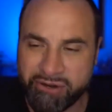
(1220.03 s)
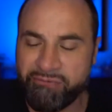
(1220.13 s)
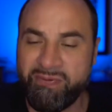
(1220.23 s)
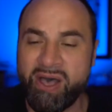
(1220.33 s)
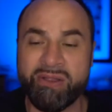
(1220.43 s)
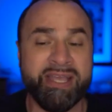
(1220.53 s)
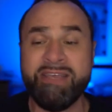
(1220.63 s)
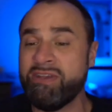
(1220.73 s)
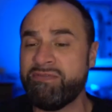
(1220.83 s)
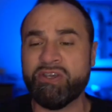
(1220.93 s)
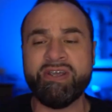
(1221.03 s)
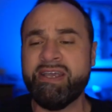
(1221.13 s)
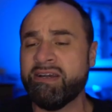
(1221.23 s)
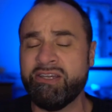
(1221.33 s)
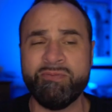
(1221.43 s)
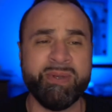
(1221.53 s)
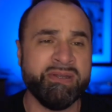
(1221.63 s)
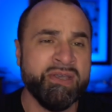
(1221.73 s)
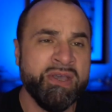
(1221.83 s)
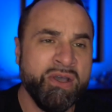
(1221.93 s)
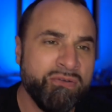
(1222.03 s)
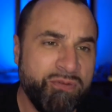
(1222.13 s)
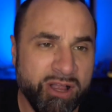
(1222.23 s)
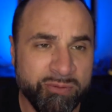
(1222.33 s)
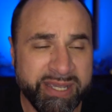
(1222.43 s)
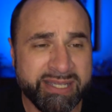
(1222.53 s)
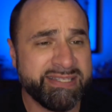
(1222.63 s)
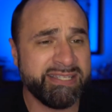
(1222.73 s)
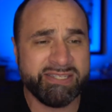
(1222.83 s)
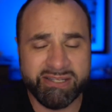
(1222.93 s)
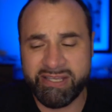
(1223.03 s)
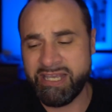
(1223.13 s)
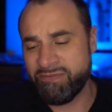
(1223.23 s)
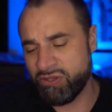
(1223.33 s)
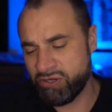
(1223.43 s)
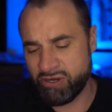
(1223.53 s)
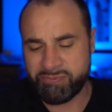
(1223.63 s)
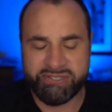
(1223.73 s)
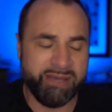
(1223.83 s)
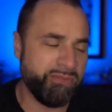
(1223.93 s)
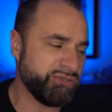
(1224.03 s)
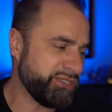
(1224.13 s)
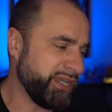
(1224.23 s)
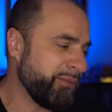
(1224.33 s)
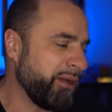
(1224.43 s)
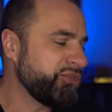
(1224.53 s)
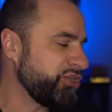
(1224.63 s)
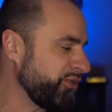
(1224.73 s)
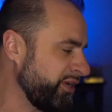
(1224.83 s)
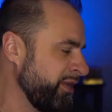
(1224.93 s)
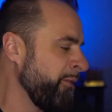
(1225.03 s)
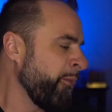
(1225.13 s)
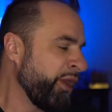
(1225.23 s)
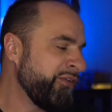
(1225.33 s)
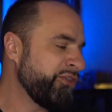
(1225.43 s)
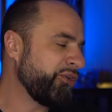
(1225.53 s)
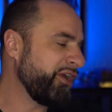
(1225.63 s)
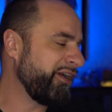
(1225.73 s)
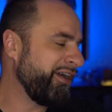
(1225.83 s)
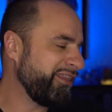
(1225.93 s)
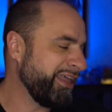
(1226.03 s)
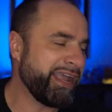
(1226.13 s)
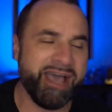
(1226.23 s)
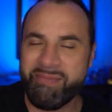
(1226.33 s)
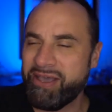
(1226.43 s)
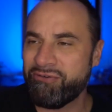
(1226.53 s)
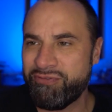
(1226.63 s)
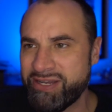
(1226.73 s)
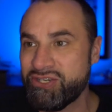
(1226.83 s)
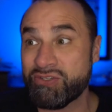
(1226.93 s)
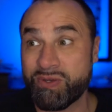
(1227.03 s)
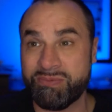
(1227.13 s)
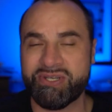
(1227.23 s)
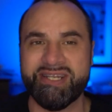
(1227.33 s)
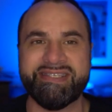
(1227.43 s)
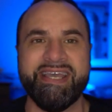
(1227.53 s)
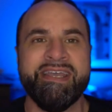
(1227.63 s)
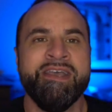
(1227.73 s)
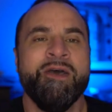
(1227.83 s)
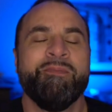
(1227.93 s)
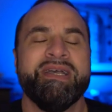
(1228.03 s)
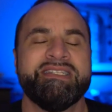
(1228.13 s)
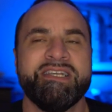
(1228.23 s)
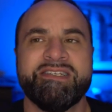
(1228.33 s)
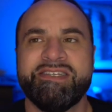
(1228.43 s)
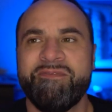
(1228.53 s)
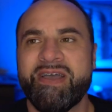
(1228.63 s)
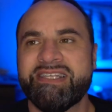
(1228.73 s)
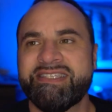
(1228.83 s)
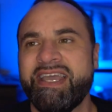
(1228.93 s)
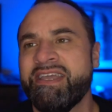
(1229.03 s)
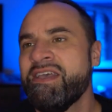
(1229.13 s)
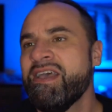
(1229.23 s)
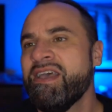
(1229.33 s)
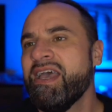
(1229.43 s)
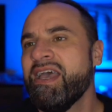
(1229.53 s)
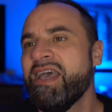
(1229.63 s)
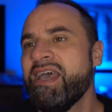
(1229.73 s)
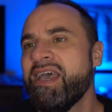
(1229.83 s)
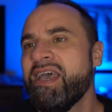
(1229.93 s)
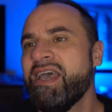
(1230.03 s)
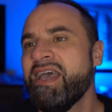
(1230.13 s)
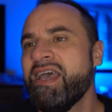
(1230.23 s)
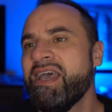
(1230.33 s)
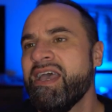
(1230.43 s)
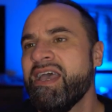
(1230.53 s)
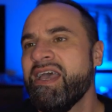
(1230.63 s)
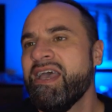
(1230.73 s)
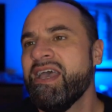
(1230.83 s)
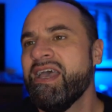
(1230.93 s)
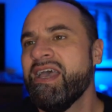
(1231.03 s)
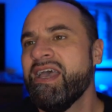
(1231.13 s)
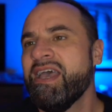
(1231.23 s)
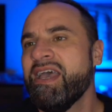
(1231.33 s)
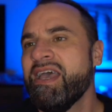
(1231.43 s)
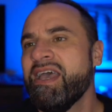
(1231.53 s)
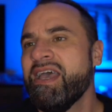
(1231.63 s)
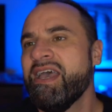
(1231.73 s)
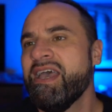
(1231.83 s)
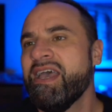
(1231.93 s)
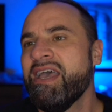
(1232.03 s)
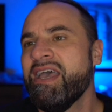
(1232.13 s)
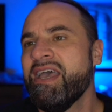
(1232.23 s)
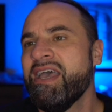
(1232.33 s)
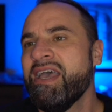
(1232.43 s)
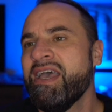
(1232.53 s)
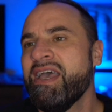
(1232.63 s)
your fault. Even if you're here and you've been following me consistently, even though you're upset most of the time, I'm joking. Even though you're like, I may offend you is what I'm trying to say by stuff I say. It's not your fault. We're coming out of the culture